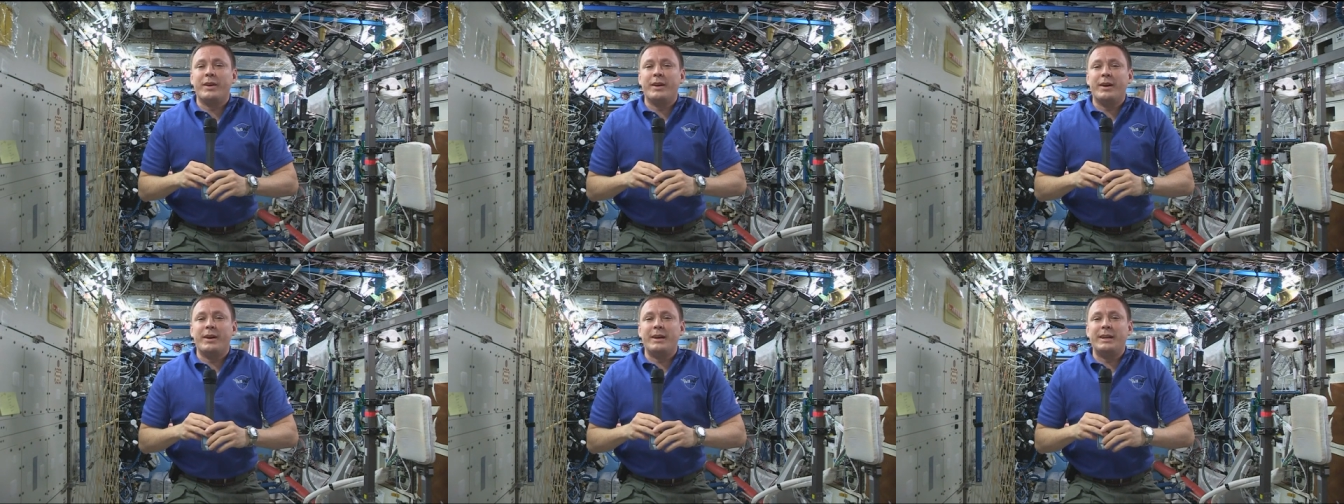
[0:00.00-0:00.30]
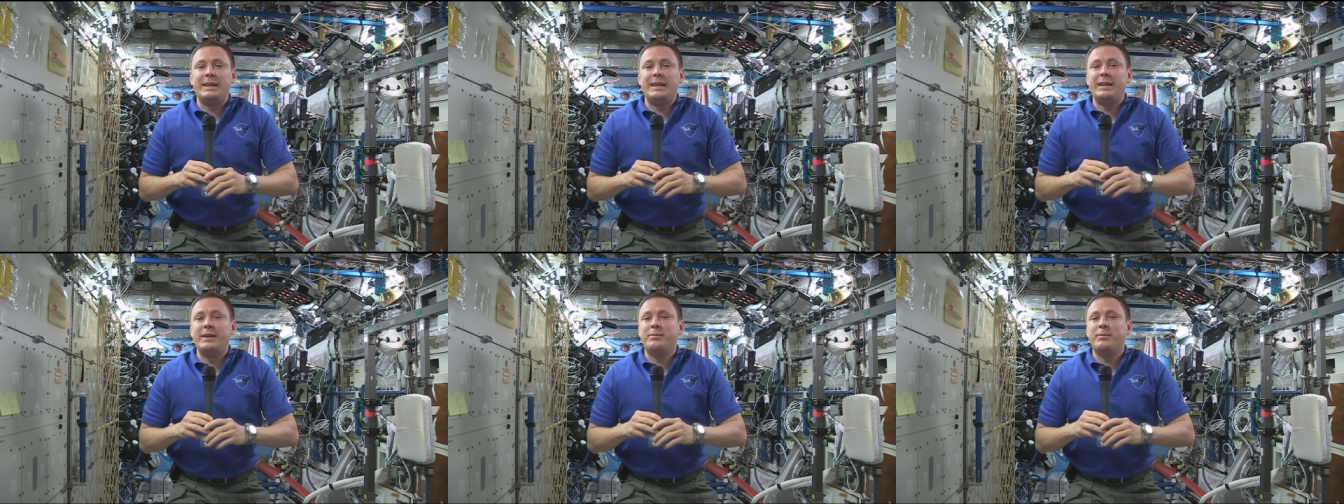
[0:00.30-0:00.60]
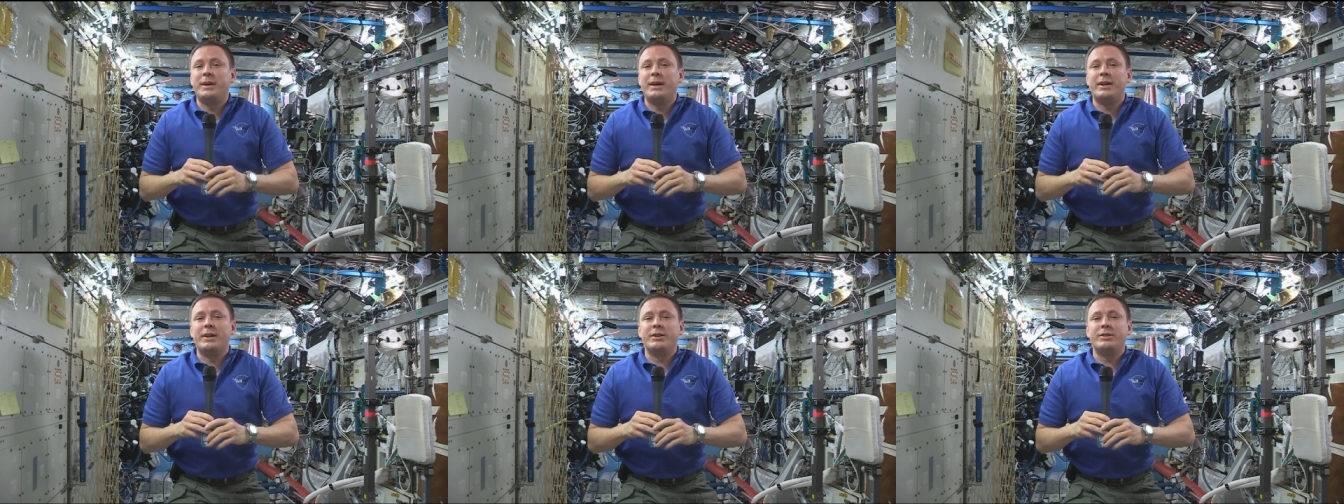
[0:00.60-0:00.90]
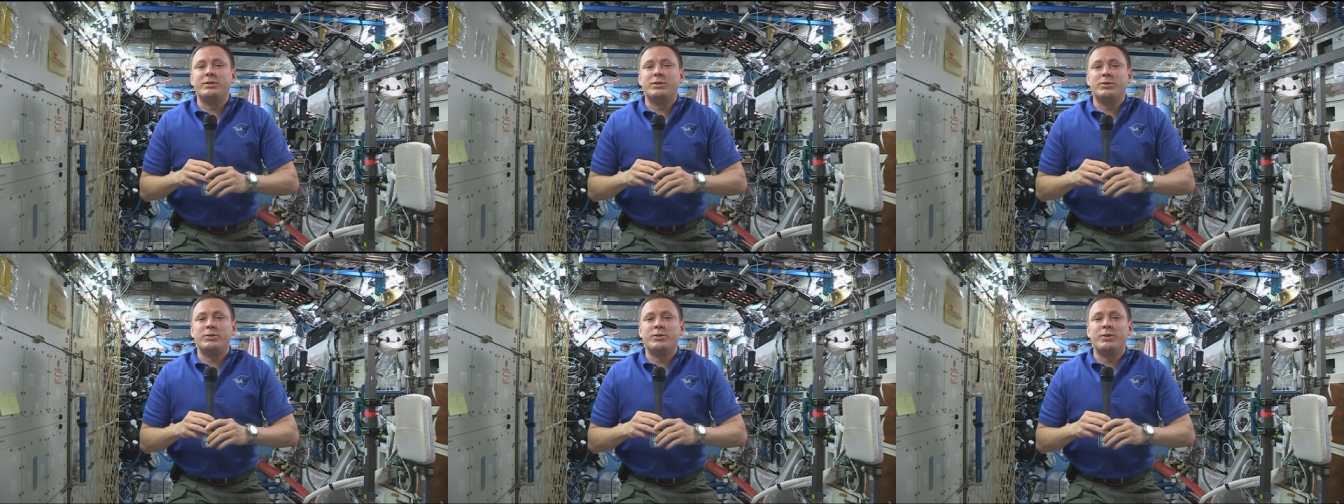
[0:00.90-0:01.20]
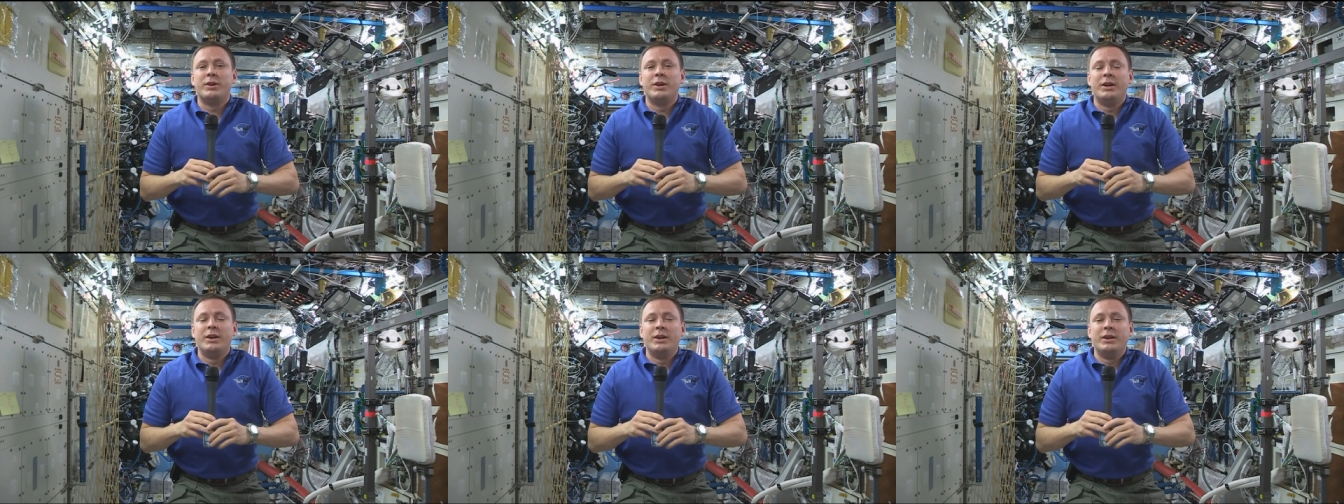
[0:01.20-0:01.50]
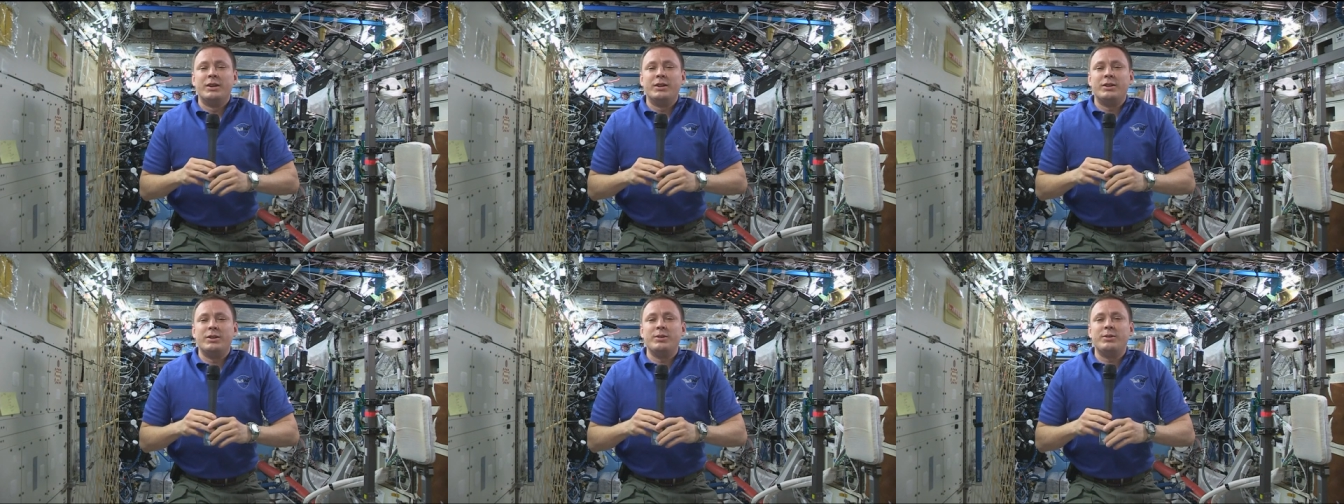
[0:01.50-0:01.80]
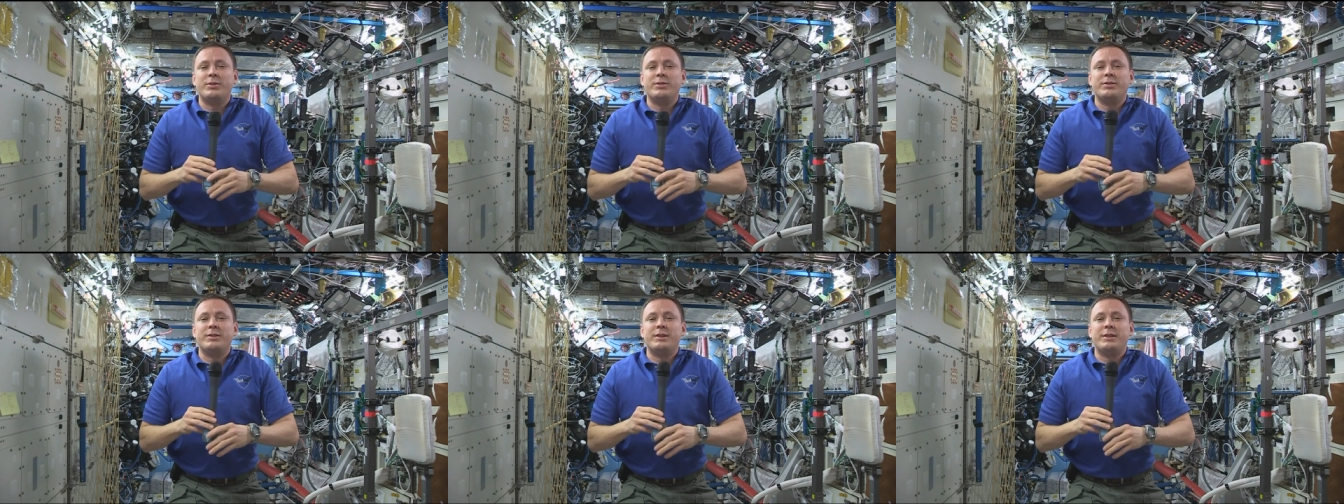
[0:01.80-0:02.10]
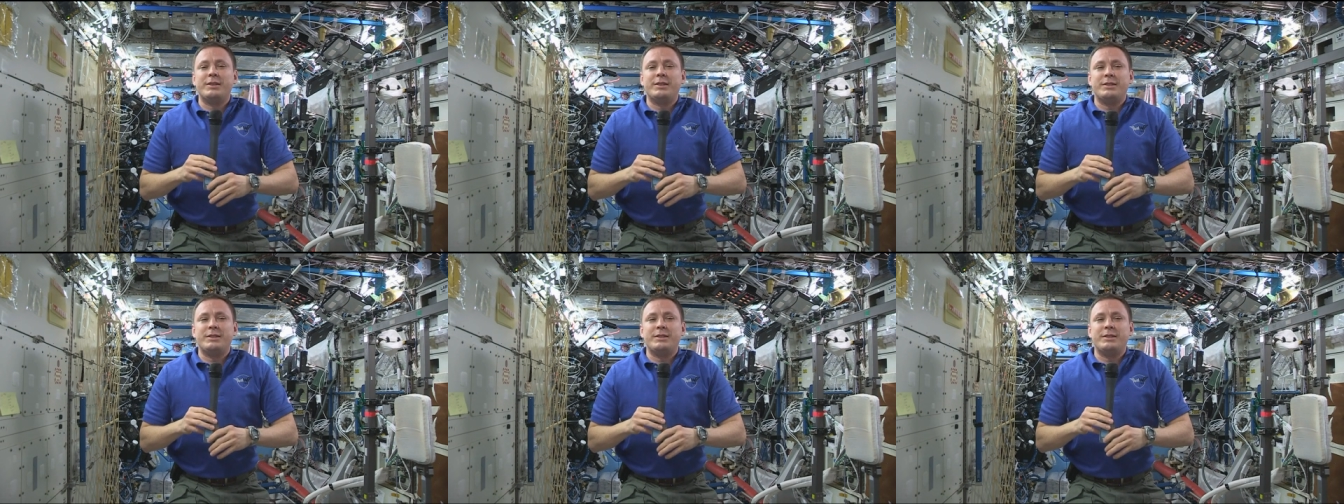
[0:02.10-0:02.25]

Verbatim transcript: uh, email, do do